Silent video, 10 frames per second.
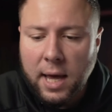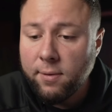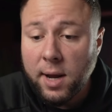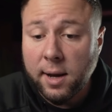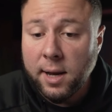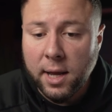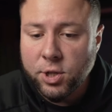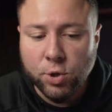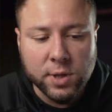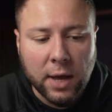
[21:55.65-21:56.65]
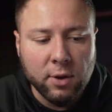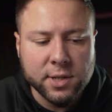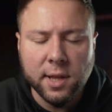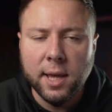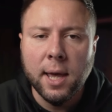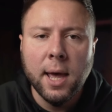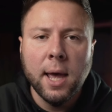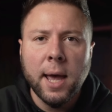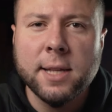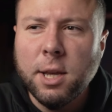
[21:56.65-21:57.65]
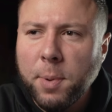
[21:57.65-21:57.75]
I will make sure to have that link down below for you guys as